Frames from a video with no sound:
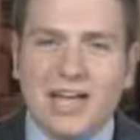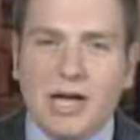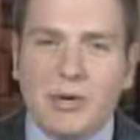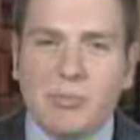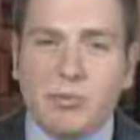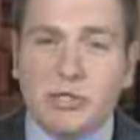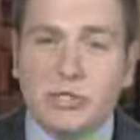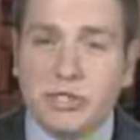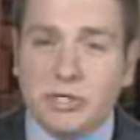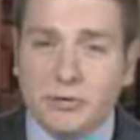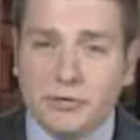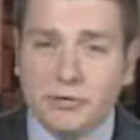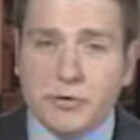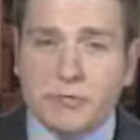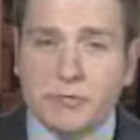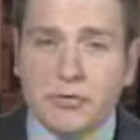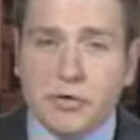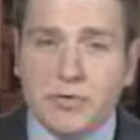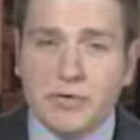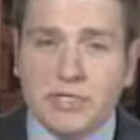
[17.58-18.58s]
Hey, Bridget, if
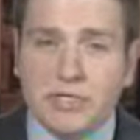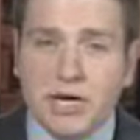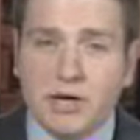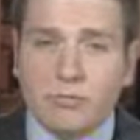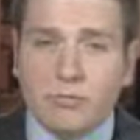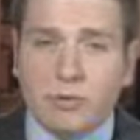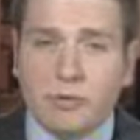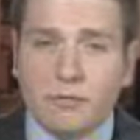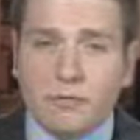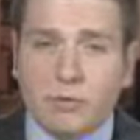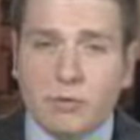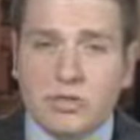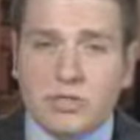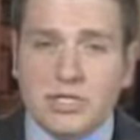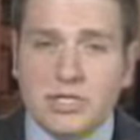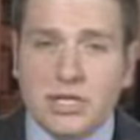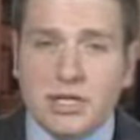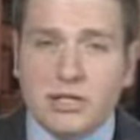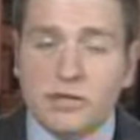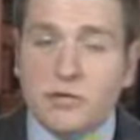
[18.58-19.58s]
you've driven down Route
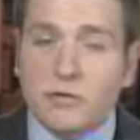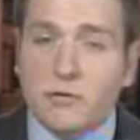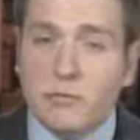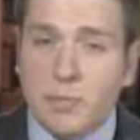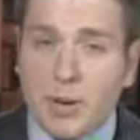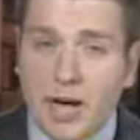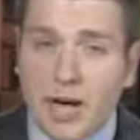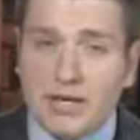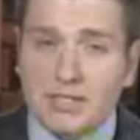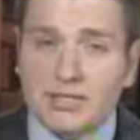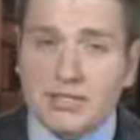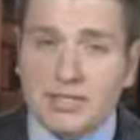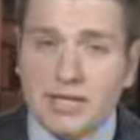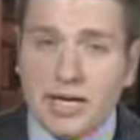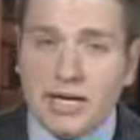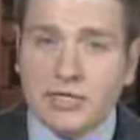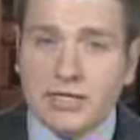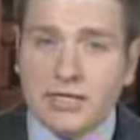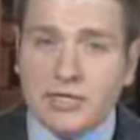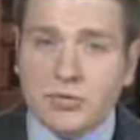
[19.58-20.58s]
14, you've passed
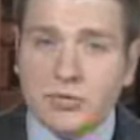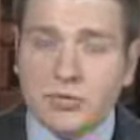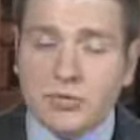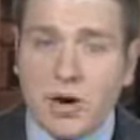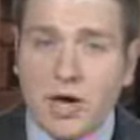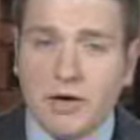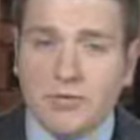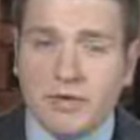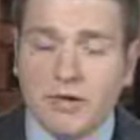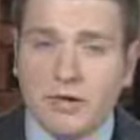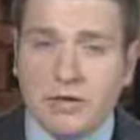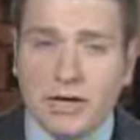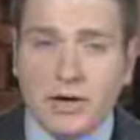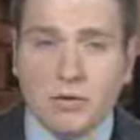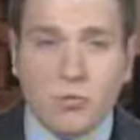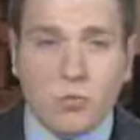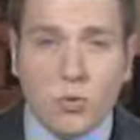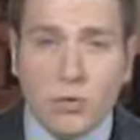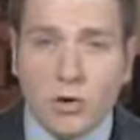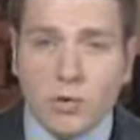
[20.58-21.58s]
Sandy's Drive In,
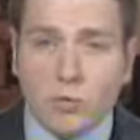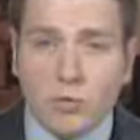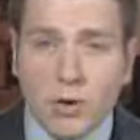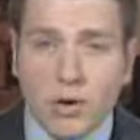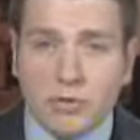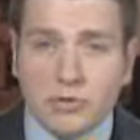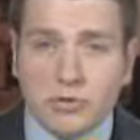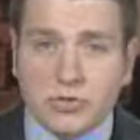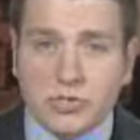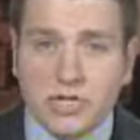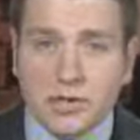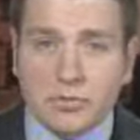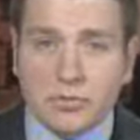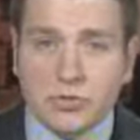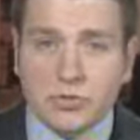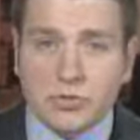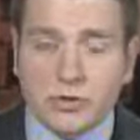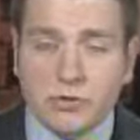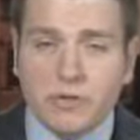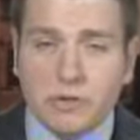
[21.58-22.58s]
a warm weather
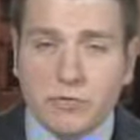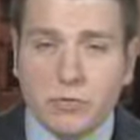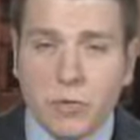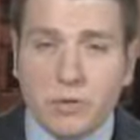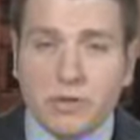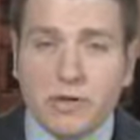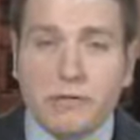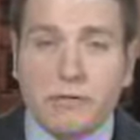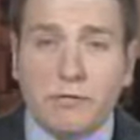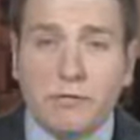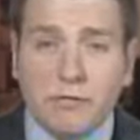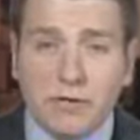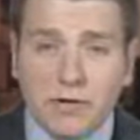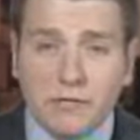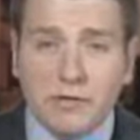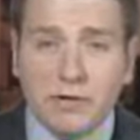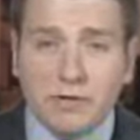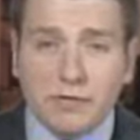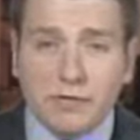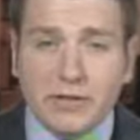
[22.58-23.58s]
staple serving more than
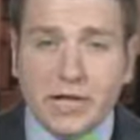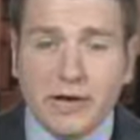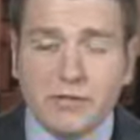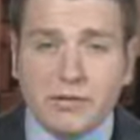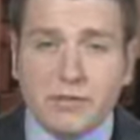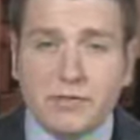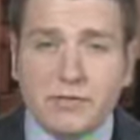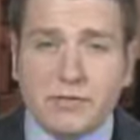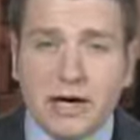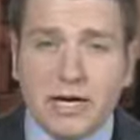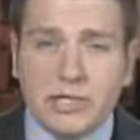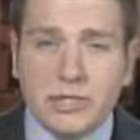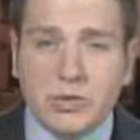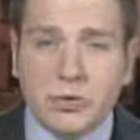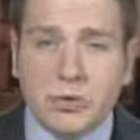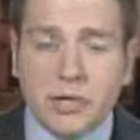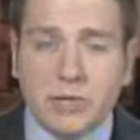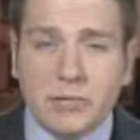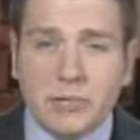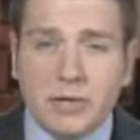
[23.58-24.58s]
50 flavors of ice
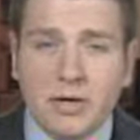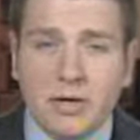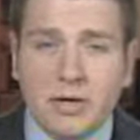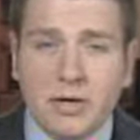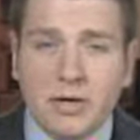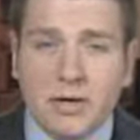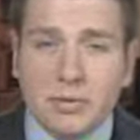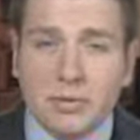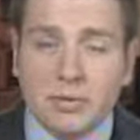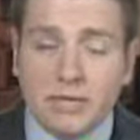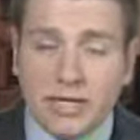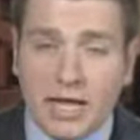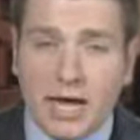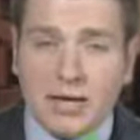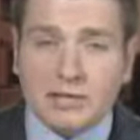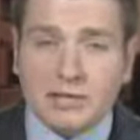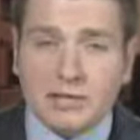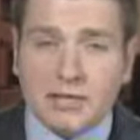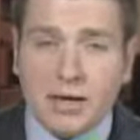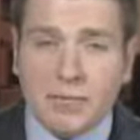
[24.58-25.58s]
cream. But
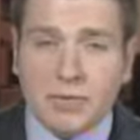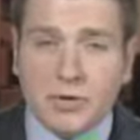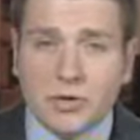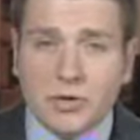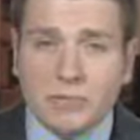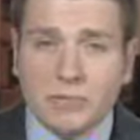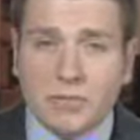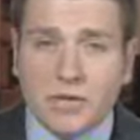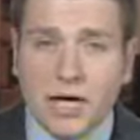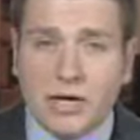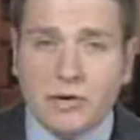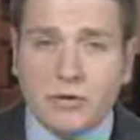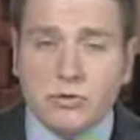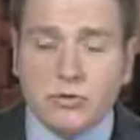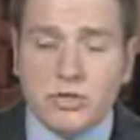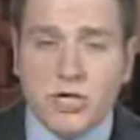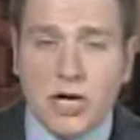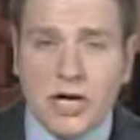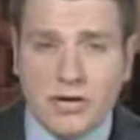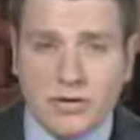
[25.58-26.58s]
last summer, that
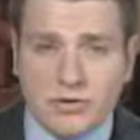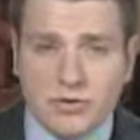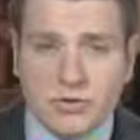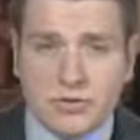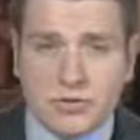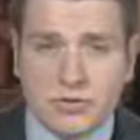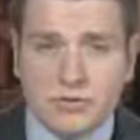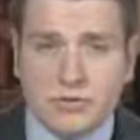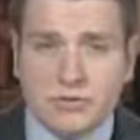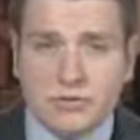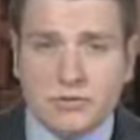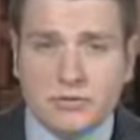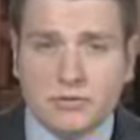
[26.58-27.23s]
all changed.